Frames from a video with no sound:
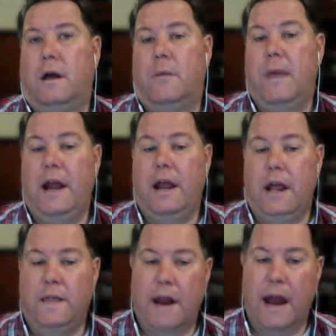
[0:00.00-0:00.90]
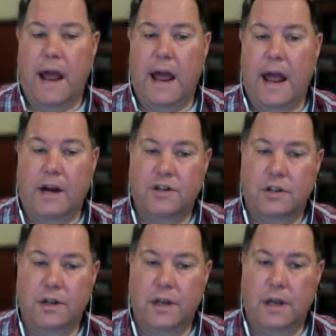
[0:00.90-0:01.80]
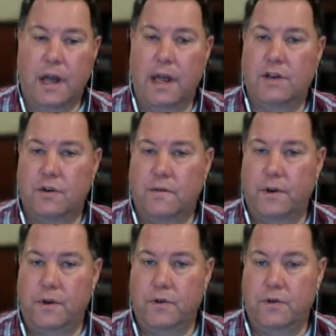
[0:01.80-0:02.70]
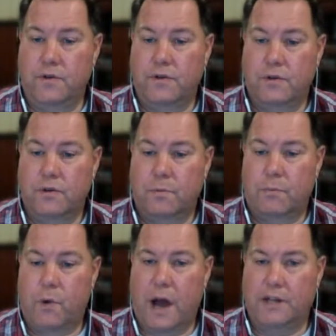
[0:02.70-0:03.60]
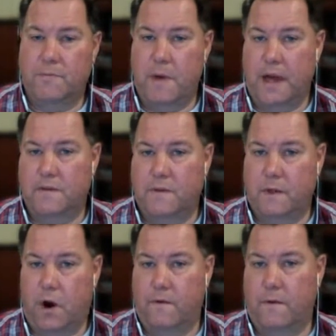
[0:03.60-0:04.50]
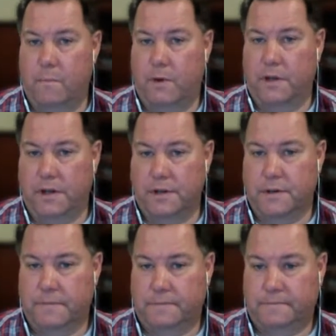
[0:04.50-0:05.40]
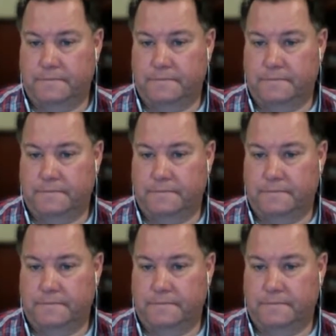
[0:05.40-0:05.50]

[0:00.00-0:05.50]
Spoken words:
committee that actually interviews prospects for the Hartford police.